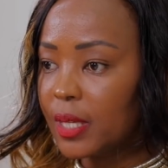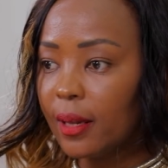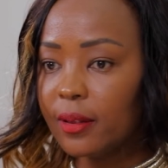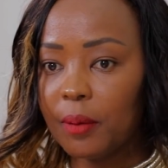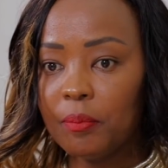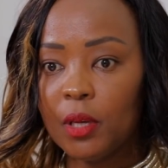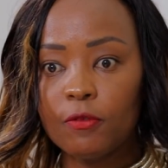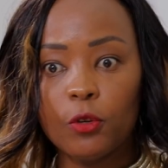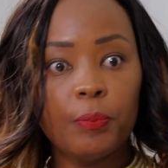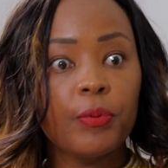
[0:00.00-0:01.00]
tell them,
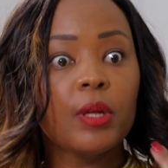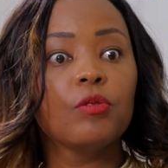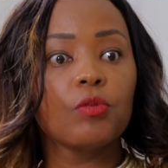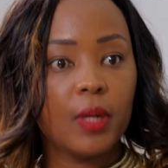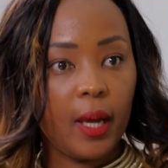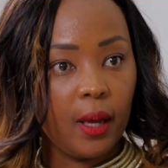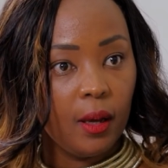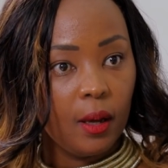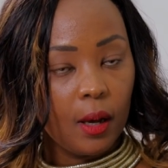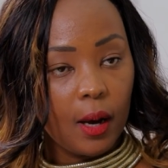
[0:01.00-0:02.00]
if you breathe
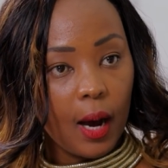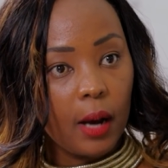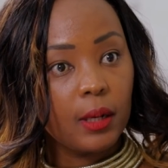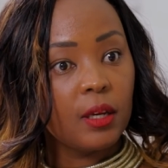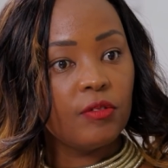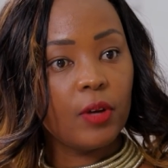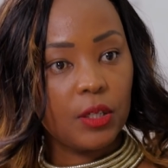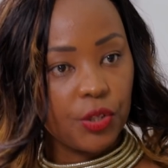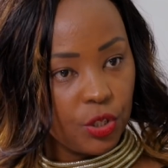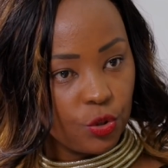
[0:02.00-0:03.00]
today, I will give you a
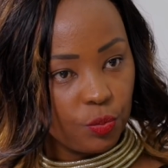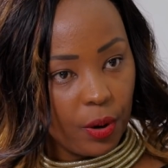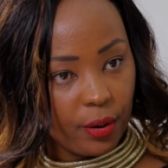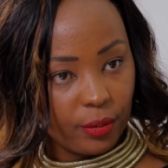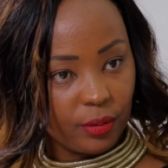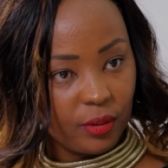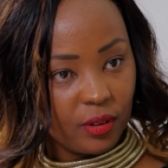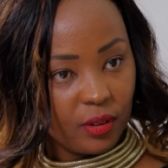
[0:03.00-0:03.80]
treat tomorrow.